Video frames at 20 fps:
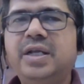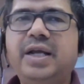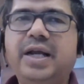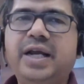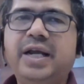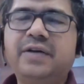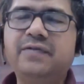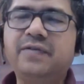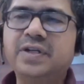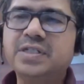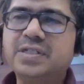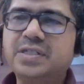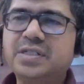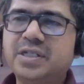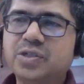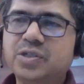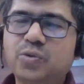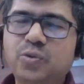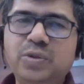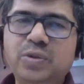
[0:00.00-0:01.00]
And once
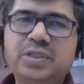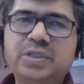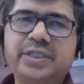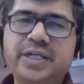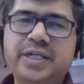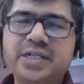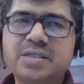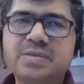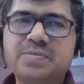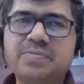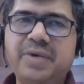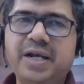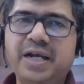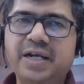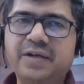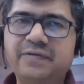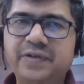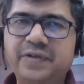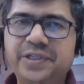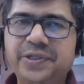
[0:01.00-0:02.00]
the school shares
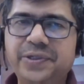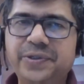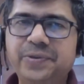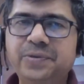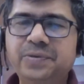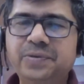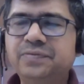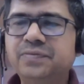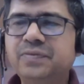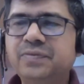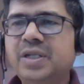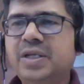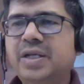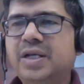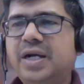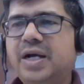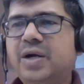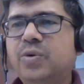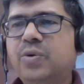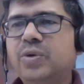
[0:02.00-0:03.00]
back with you,
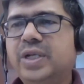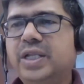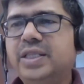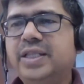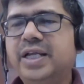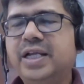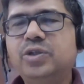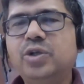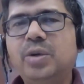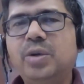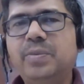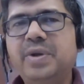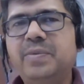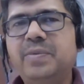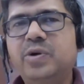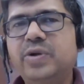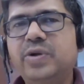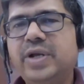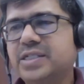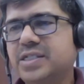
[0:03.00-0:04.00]
only then you'll be able
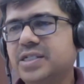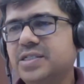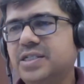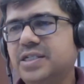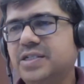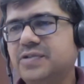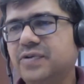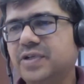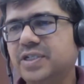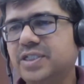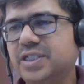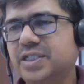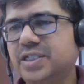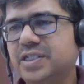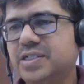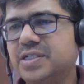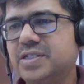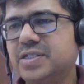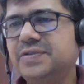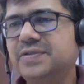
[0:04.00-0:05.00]
to access these
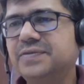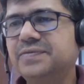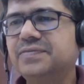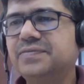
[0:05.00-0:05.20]
worksheets.